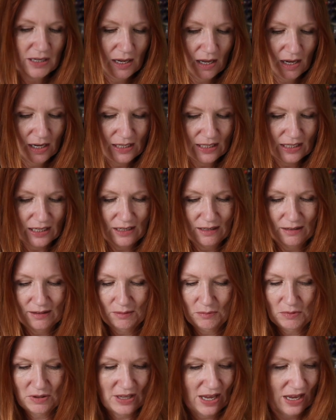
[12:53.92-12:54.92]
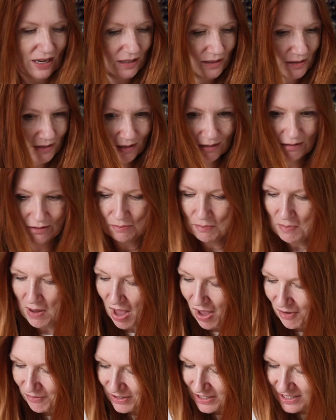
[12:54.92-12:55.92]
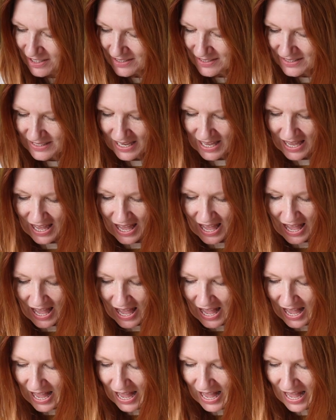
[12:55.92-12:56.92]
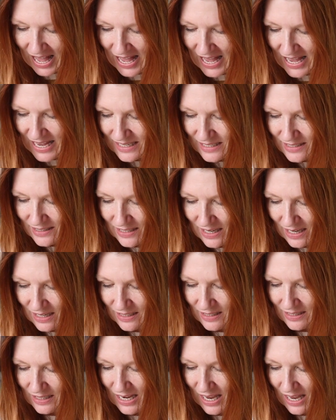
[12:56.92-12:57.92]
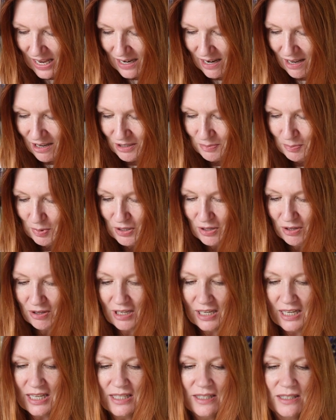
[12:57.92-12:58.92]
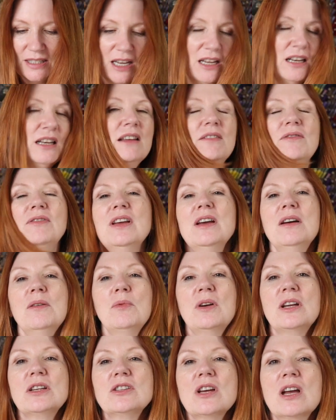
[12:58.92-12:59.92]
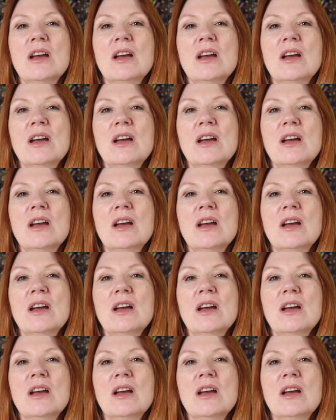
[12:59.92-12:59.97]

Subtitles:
lining anything with that is going to look marvellous. And then, yeah, last but not least, Olivia, which